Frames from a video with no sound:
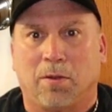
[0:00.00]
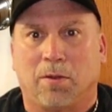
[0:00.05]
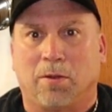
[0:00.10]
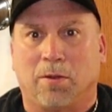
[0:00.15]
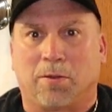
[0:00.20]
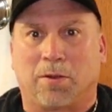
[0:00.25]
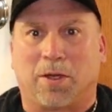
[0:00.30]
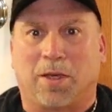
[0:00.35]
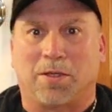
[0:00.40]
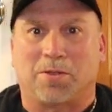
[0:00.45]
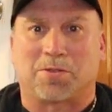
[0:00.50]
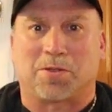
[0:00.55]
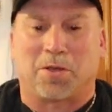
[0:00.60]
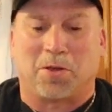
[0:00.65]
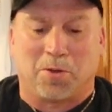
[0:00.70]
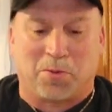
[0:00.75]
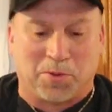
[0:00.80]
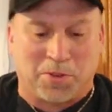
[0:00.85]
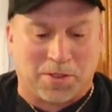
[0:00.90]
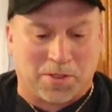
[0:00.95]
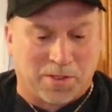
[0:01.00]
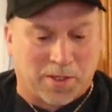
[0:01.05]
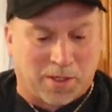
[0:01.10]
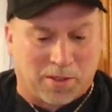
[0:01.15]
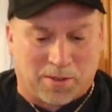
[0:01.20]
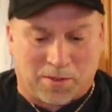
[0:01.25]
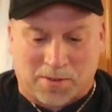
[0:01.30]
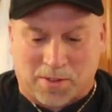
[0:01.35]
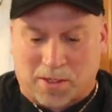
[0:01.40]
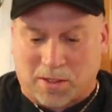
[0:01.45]
Okay, so we just
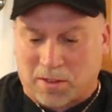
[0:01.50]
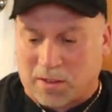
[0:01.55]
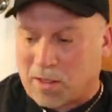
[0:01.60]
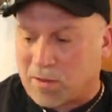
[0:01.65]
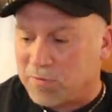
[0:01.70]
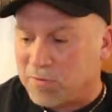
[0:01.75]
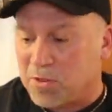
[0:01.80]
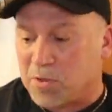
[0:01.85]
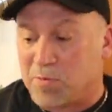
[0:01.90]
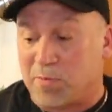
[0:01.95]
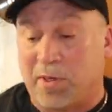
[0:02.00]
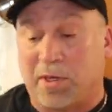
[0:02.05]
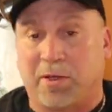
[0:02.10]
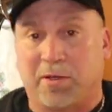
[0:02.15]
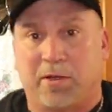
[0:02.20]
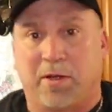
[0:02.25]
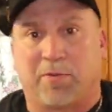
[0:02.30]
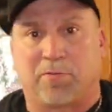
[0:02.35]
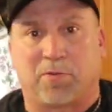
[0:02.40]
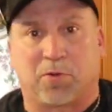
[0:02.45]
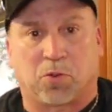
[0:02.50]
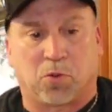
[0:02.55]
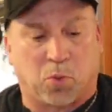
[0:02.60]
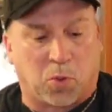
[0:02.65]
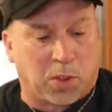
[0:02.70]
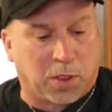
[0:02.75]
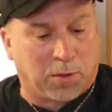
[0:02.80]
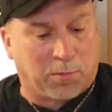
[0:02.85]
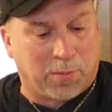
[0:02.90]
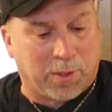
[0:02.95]
got this out of the oven. It's been in there for
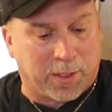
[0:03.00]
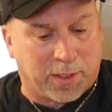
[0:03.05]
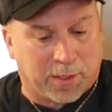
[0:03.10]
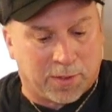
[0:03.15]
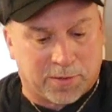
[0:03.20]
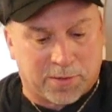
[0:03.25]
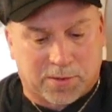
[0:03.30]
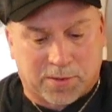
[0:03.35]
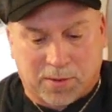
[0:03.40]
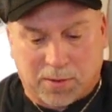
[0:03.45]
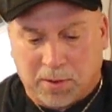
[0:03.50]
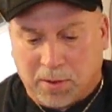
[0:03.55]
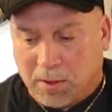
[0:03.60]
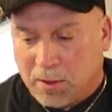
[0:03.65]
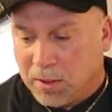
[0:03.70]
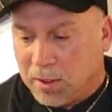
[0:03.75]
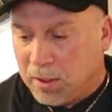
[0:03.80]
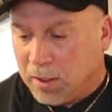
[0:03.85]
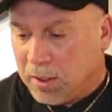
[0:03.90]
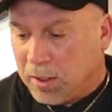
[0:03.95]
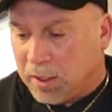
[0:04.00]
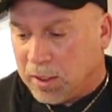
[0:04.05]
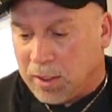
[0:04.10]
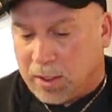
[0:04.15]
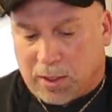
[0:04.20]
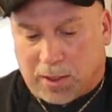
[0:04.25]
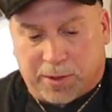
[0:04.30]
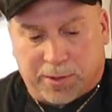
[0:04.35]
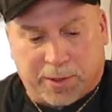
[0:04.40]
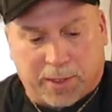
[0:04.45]
20 minutes.
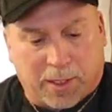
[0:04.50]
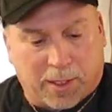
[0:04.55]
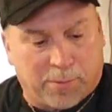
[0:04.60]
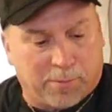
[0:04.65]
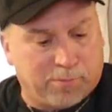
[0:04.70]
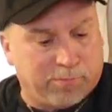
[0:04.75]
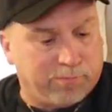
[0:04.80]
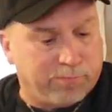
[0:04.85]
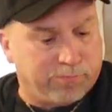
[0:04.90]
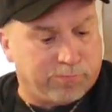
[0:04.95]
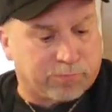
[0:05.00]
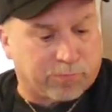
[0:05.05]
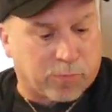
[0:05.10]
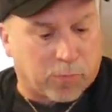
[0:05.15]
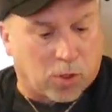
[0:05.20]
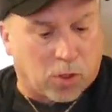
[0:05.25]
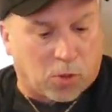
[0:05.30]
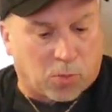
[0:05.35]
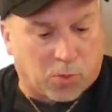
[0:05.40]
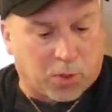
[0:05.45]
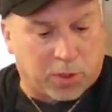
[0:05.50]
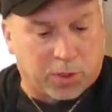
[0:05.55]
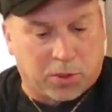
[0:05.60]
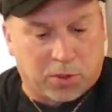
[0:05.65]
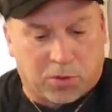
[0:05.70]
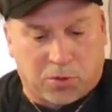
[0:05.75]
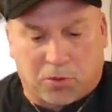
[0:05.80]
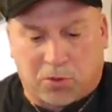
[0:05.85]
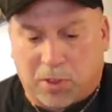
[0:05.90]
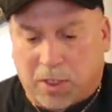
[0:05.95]
And all we're
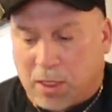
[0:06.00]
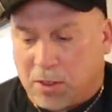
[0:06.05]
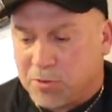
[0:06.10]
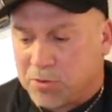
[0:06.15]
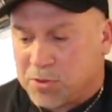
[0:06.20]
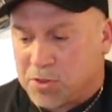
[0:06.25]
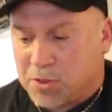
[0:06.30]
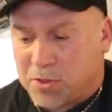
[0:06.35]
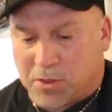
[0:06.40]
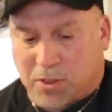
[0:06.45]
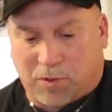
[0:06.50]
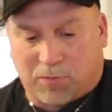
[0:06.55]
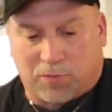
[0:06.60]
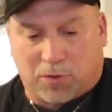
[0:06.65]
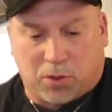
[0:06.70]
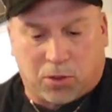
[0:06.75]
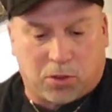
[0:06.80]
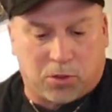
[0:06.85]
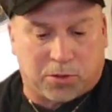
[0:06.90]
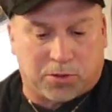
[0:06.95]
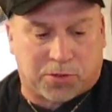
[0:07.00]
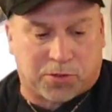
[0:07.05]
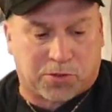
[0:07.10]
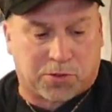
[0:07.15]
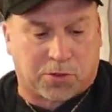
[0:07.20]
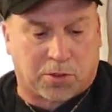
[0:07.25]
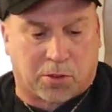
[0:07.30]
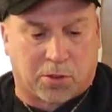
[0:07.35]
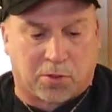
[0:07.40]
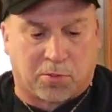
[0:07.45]
gonna do now is just give it a good
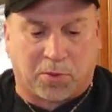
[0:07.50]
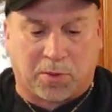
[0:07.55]
stir.